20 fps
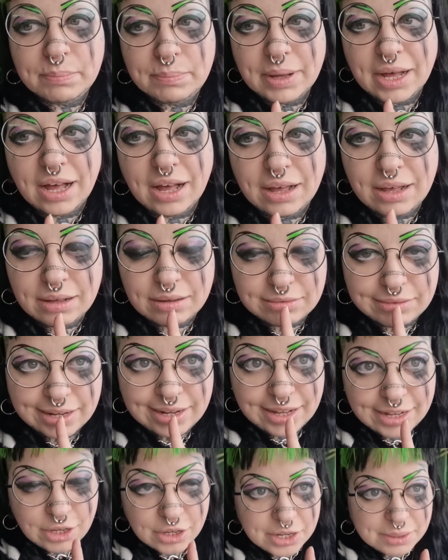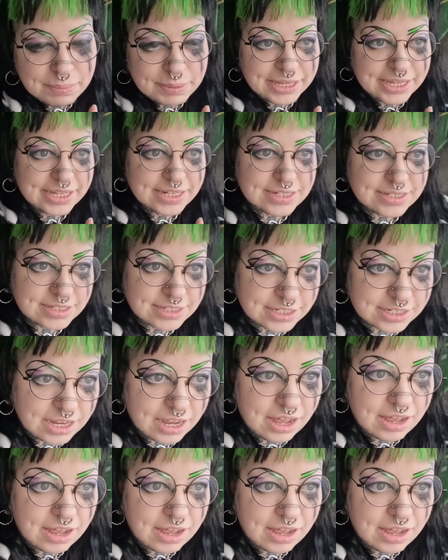but when I got it pierced